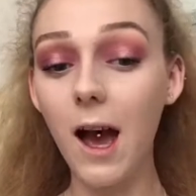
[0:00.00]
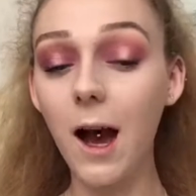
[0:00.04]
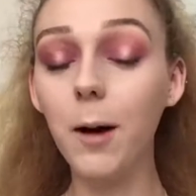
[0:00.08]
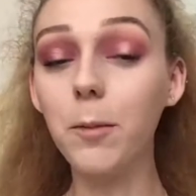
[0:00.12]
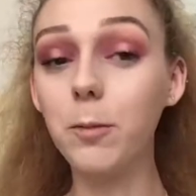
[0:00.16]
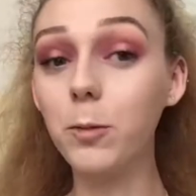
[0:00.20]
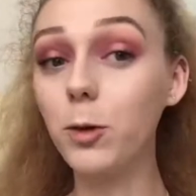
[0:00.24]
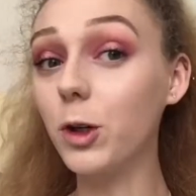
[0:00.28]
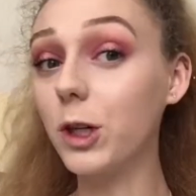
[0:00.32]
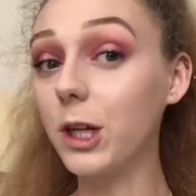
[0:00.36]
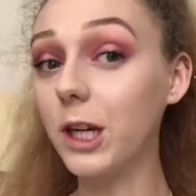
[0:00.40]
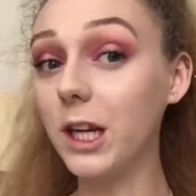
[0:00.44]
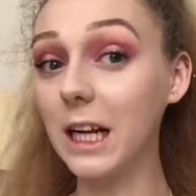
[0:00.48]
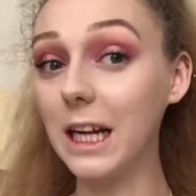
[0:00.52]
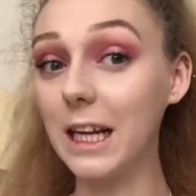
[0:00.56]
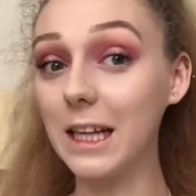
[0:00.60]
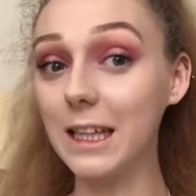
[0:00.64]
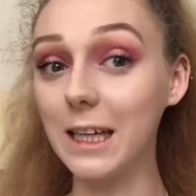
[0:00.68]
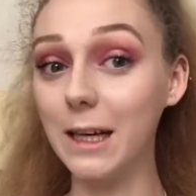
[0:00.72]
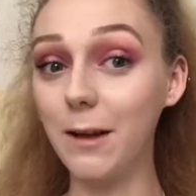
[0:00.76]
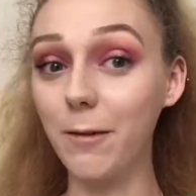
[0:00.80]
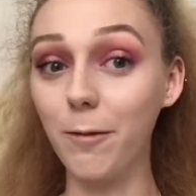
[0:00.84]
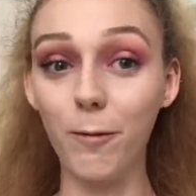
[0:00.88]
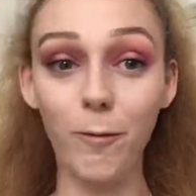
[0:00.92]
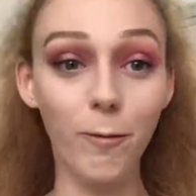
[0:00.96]
I'm going to
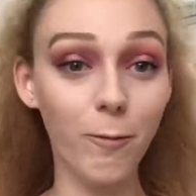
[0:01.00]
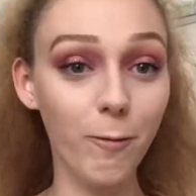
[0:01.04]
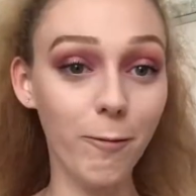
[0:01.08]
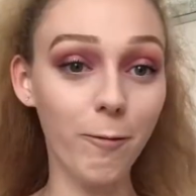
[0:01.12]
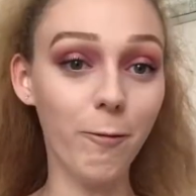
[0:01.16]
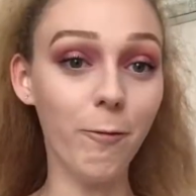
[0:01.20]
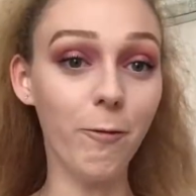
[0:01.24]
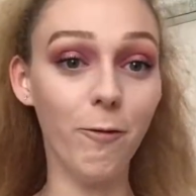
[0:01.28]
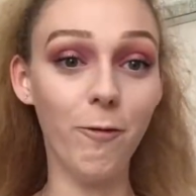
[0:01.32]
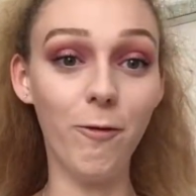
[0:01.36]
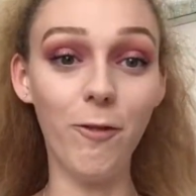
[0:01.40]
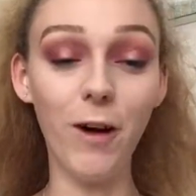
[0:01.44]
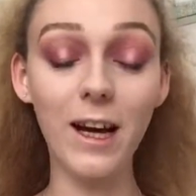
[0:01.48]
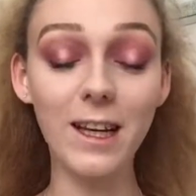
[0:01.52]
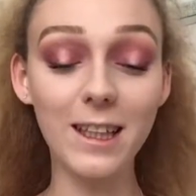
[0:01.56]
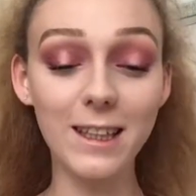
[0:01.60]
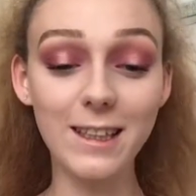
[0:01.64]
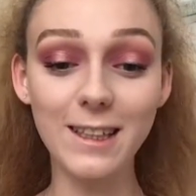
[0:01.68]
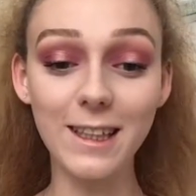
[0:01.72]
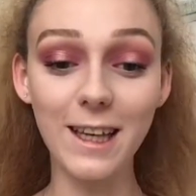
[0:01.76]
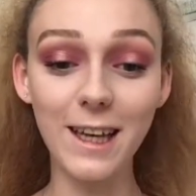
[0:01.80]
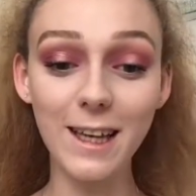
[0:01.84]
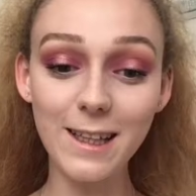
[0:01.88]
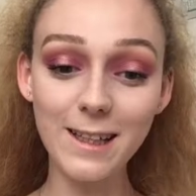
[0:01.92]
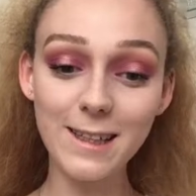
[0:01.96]
need to
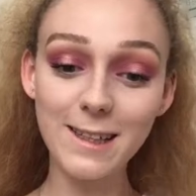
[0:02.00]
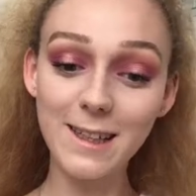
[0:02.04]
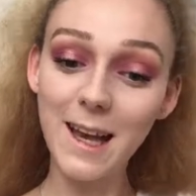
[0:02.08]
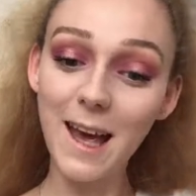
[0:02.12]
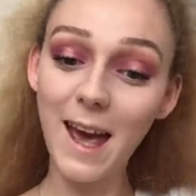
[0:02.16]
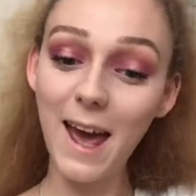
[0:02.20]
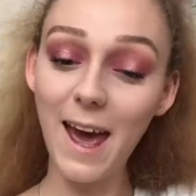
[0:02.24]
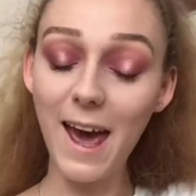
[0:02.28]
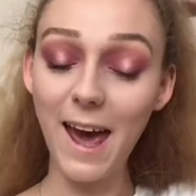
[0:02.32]
fix it.